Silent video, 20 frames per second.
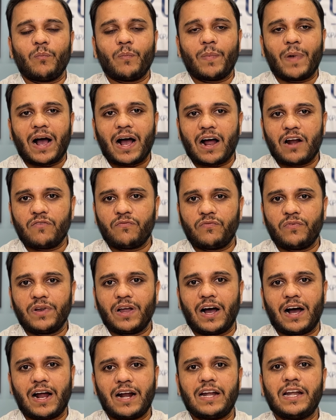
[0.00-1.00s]

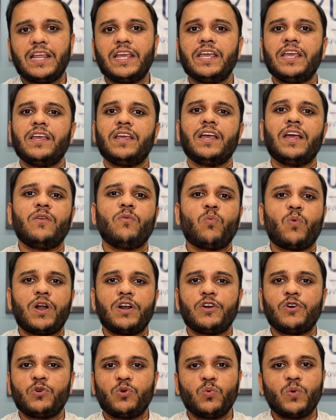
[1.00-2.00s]
Hardly in 1
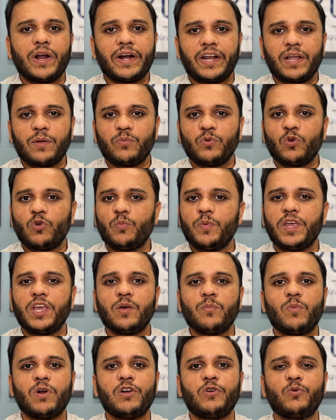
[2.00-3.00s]
or 2 attempts you will be
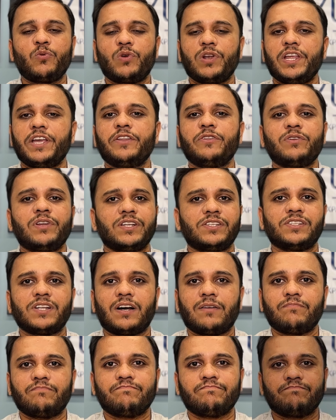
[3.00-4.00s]
able to clear your
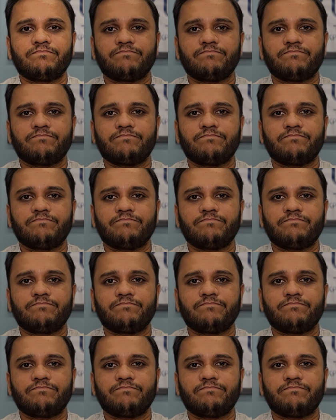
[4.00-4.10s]
exam.